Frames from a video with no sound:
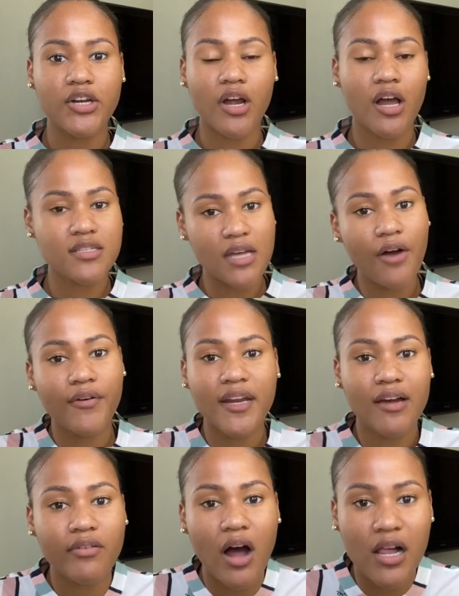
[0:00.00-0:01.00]
Because you already
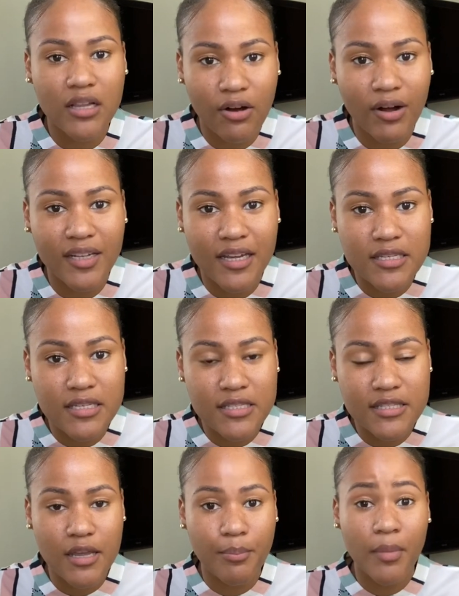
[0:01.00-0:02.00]
have alcohol in your
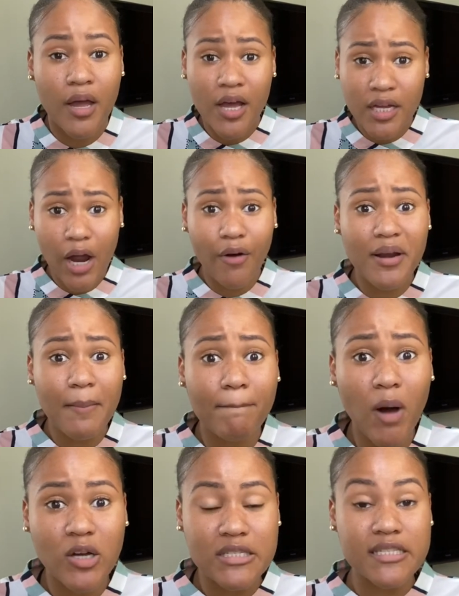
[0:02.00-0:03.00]
system. You're already
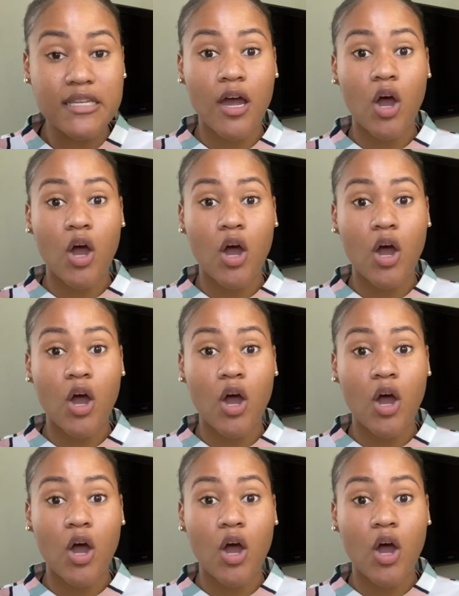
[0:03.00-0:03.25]
buzzed.